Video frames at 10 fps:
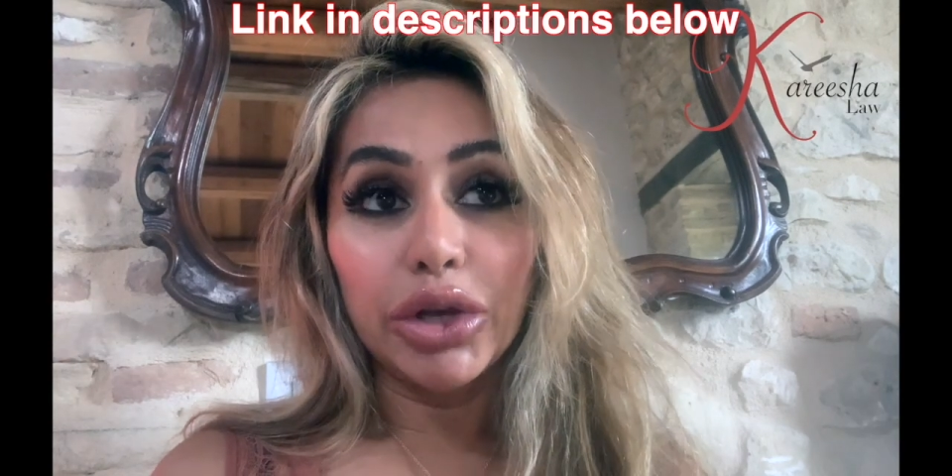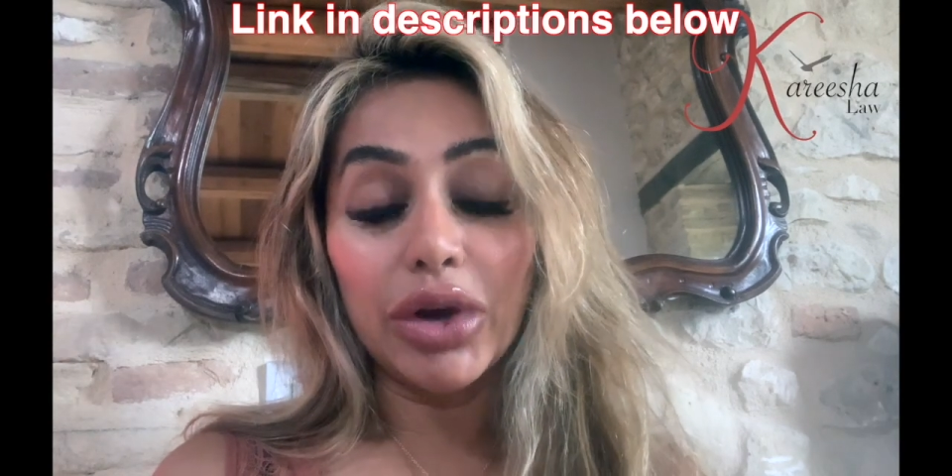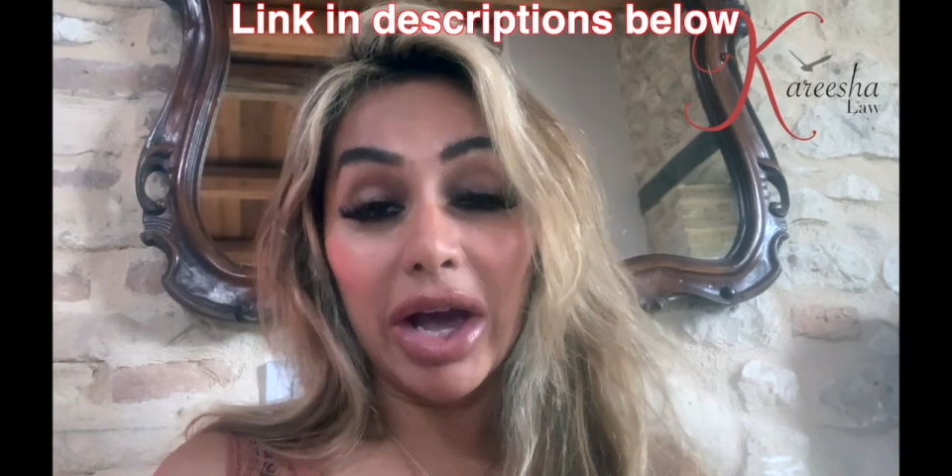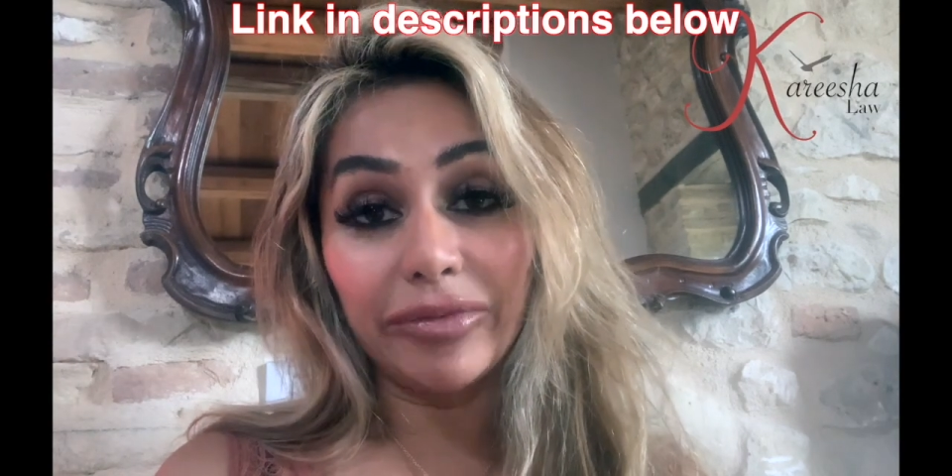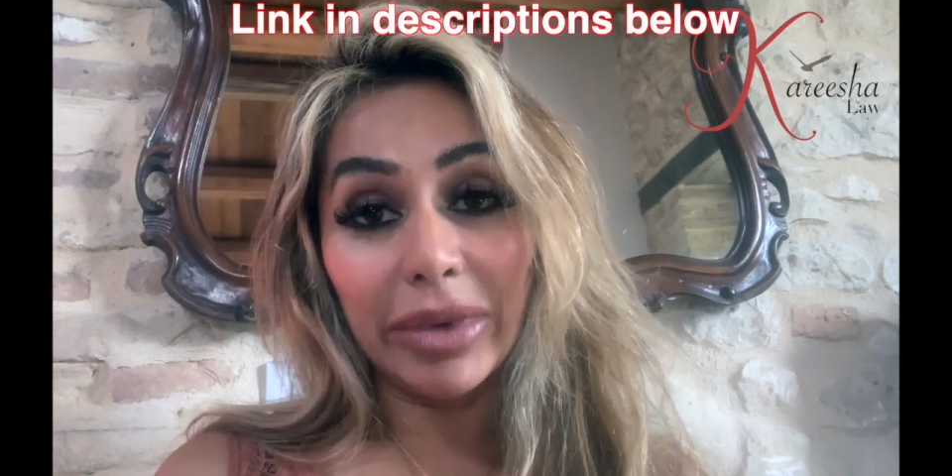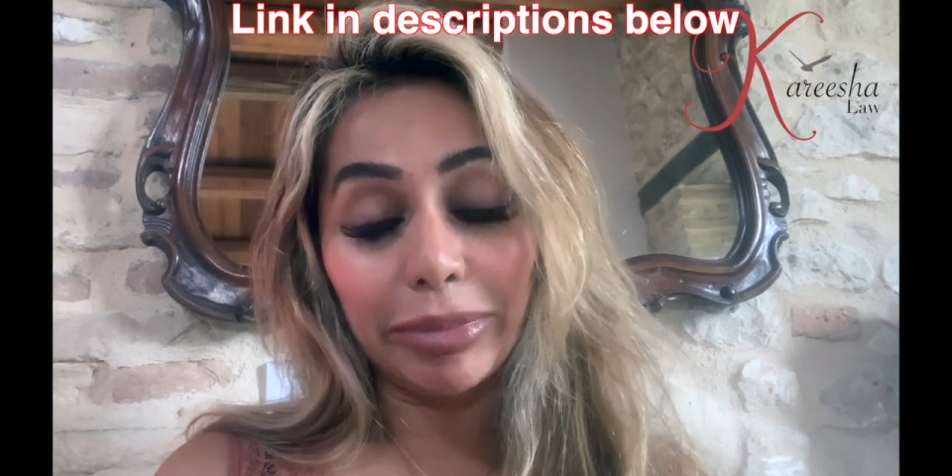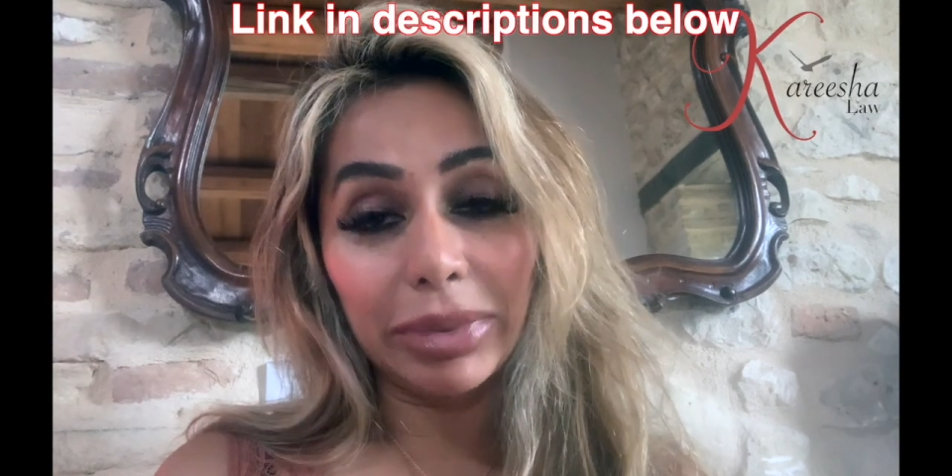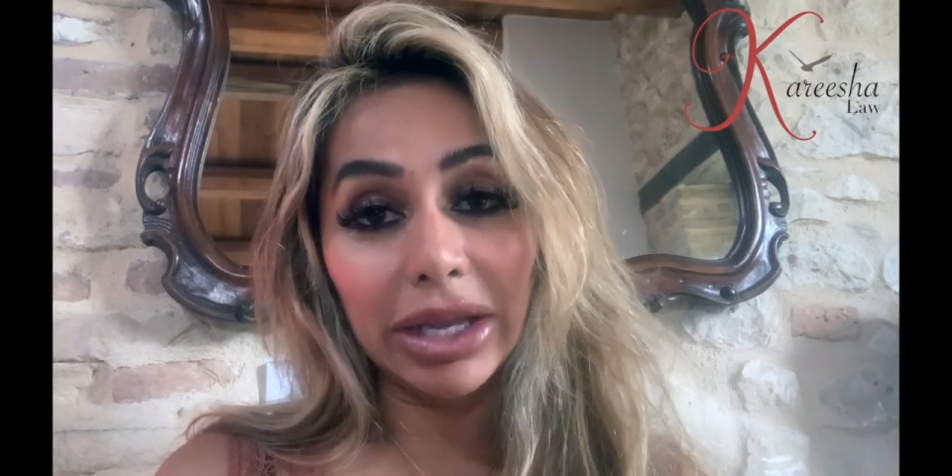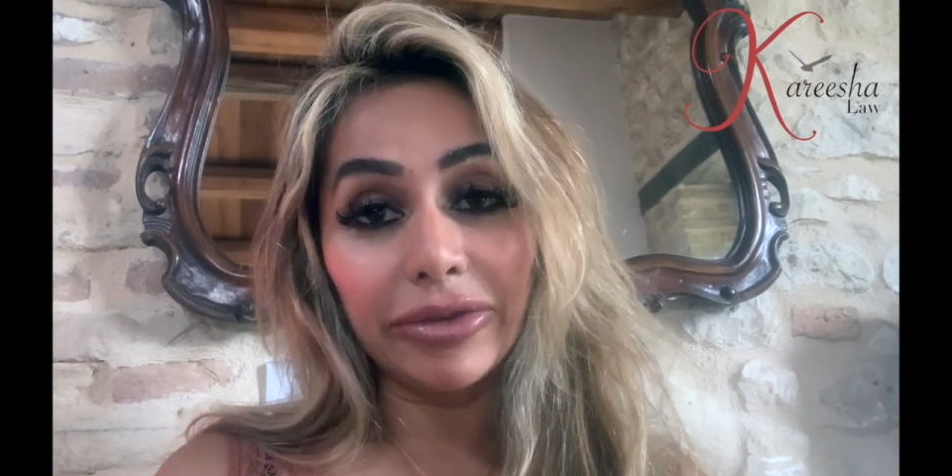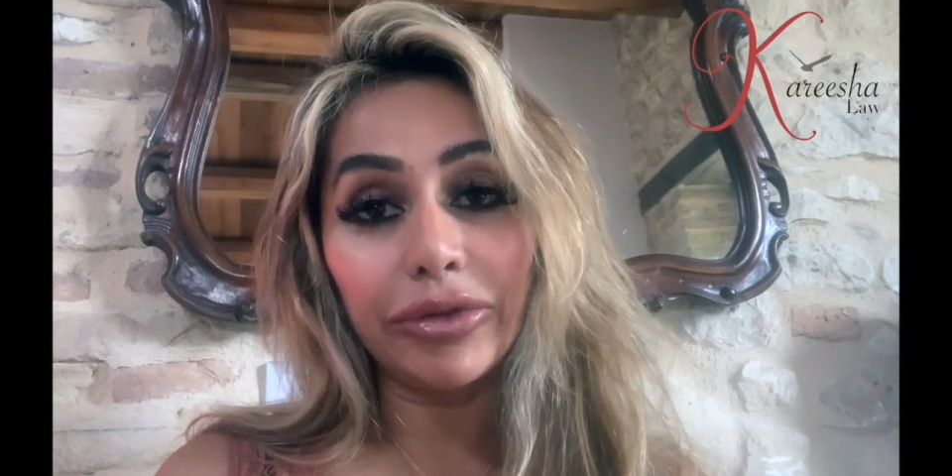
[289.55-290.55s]
You have my
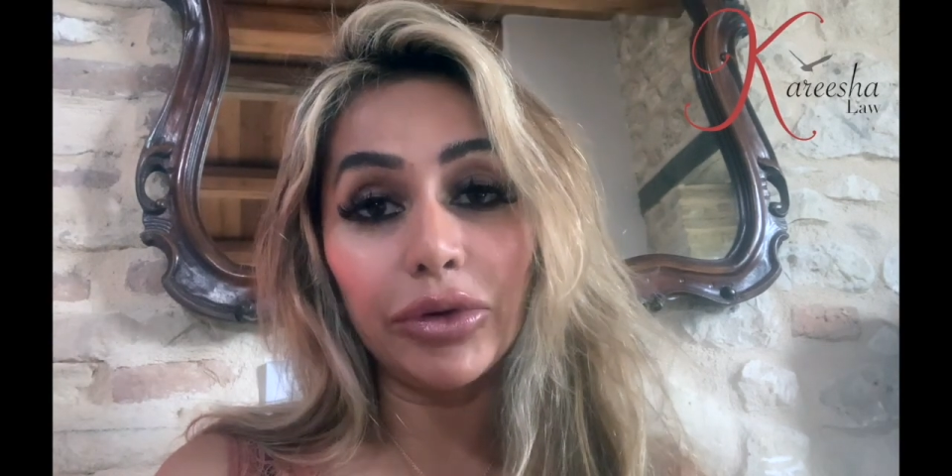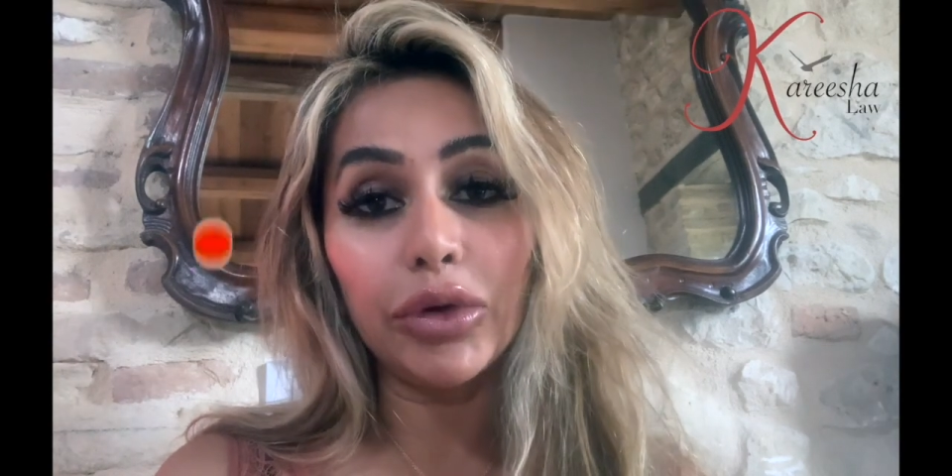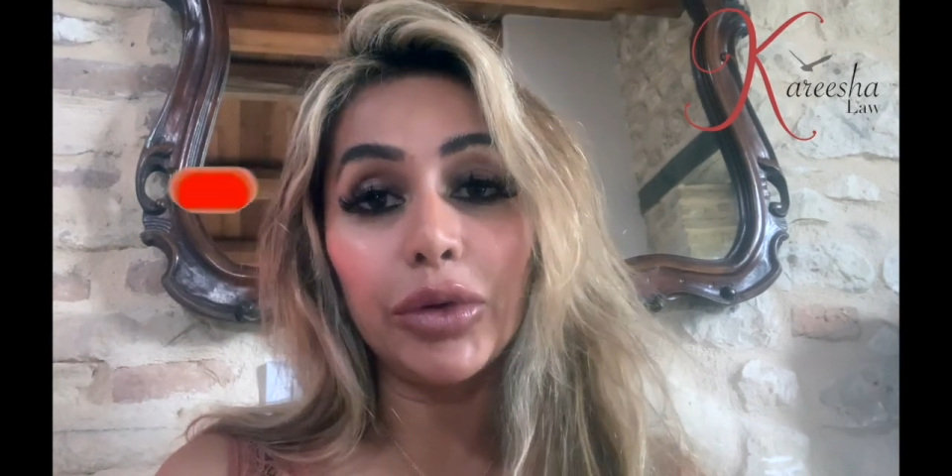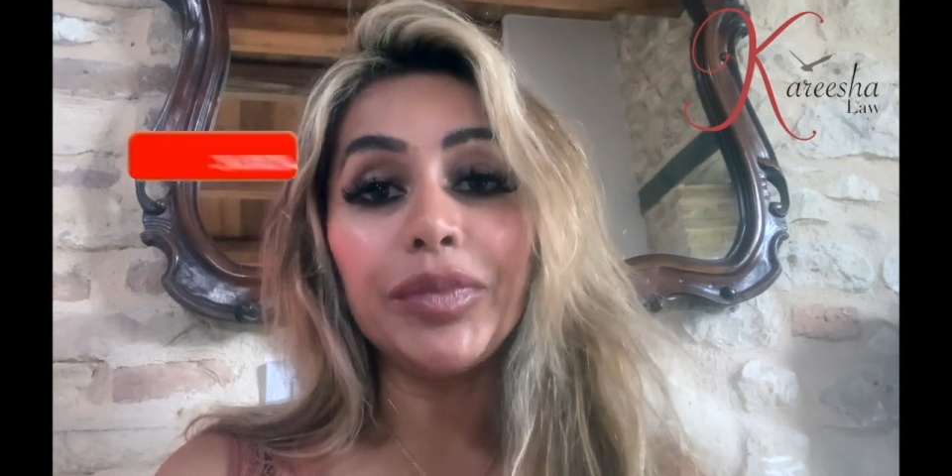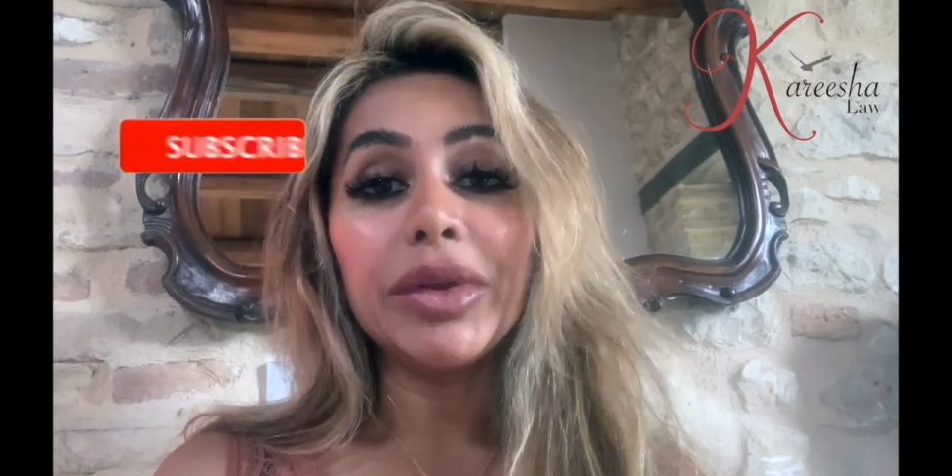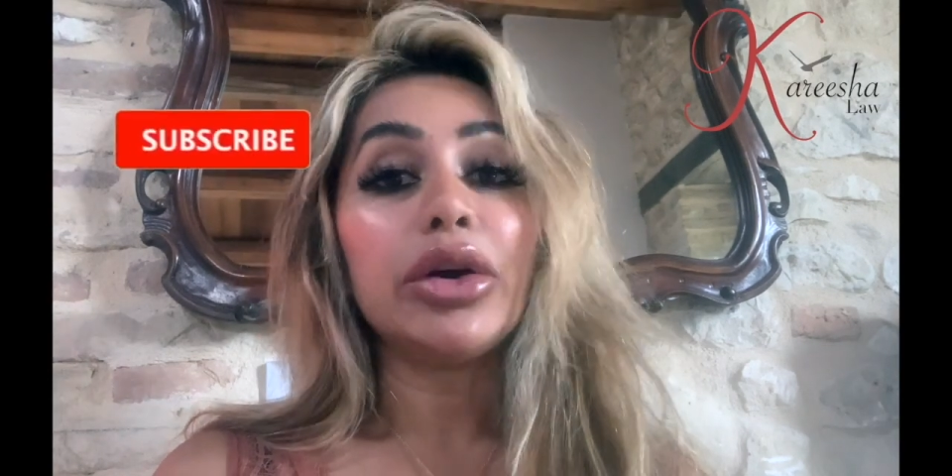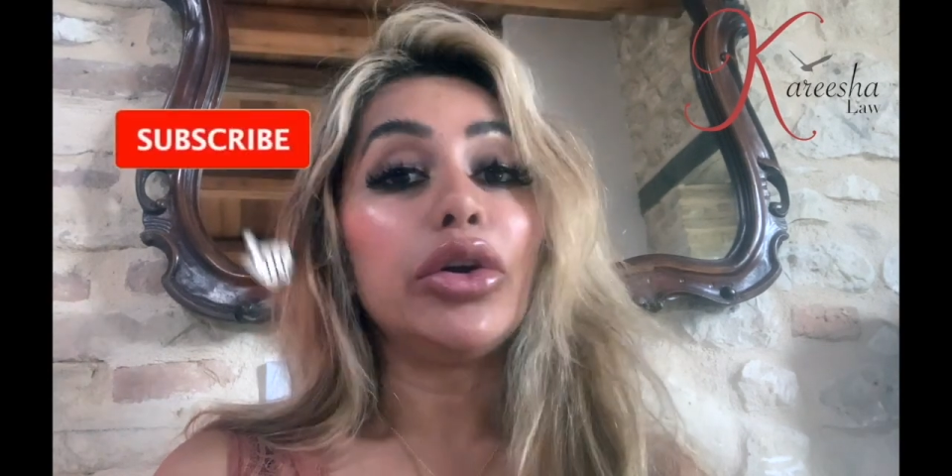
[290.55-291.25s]
platform,